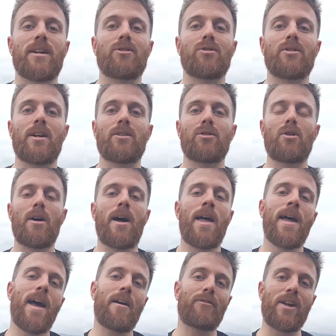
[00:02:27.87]
exercise. You know,
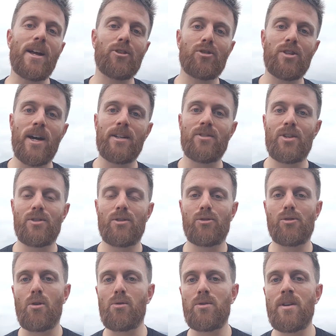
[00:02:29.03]
every exercise has its
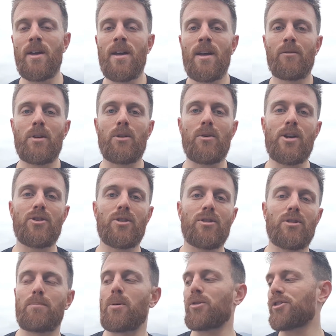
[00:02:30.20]
own
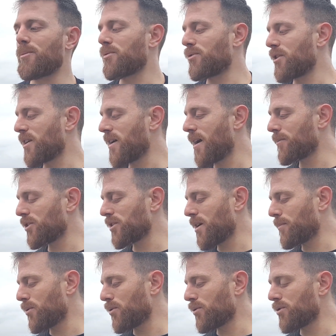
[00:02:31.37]
regressions. Push-ups, for
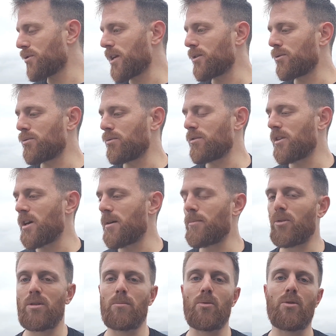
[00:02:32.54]
example, you can do them
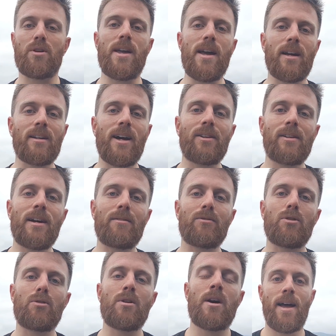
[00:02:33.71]
on a more incline
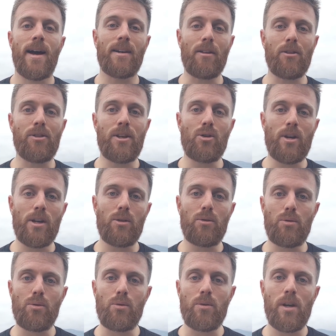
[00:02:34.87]
level. Another thing you can
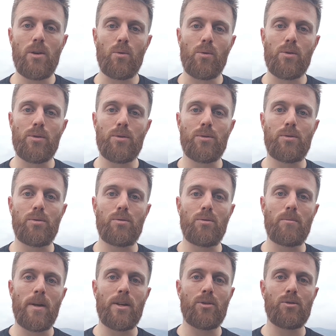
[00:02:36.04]
do in order to
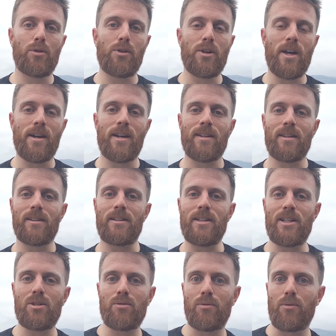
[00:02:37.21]
make sure you can get at
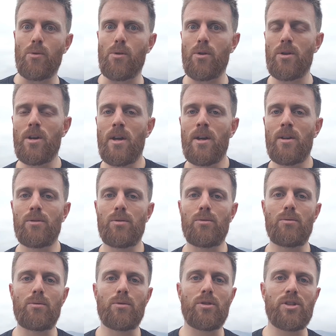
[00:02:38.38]
least four
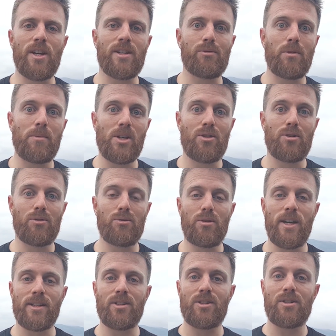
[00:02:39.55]
to six repetitions to
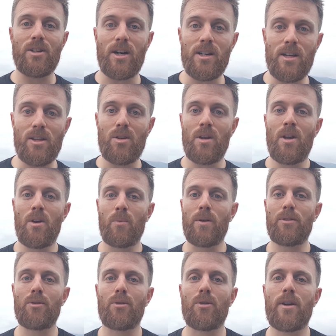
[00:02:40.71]
get started,
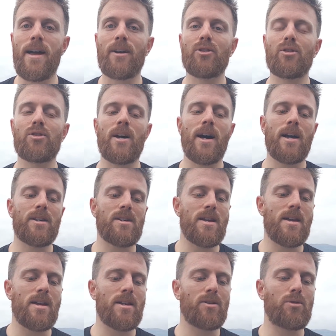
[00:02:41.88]
with your exercise
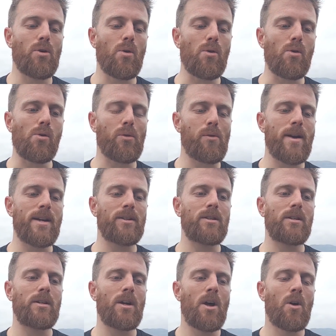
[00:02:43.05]
is don't go
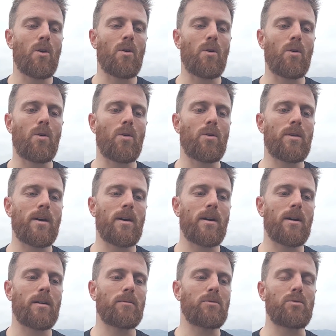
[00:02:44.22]
crazy on
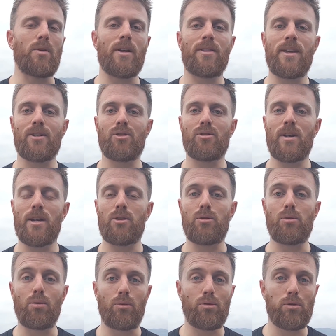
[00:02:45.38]
uh, doing the exercise
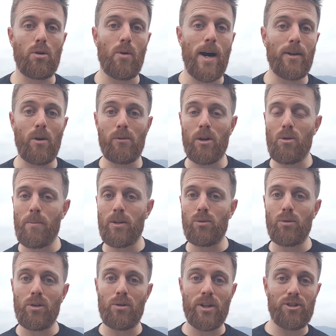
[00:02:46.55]
too slow. I know I recommend
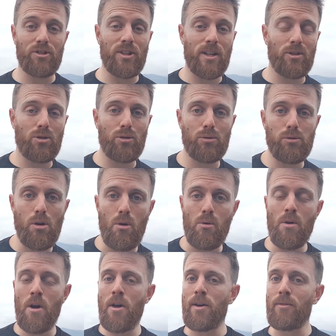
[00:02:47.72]
doing your exercises
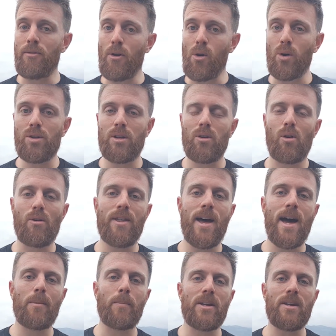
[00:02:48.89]
slow, focused and all
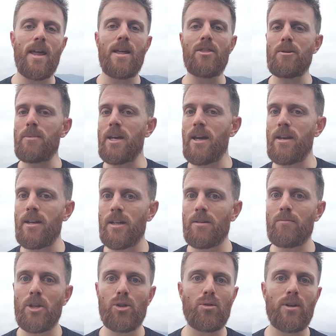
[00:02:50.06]
that, but in the beginning,
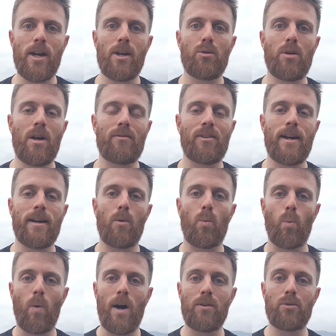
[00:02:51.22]
it's okay to have like a
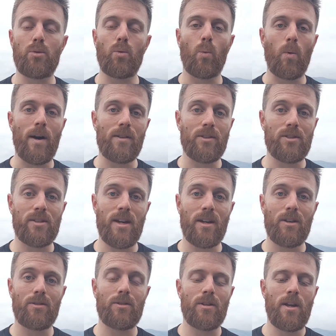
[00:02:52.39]
one to one
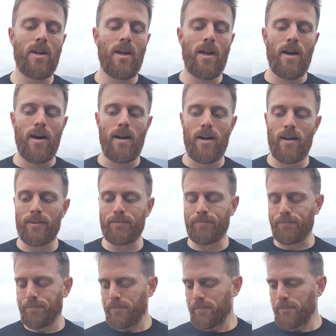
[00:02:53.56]
second um,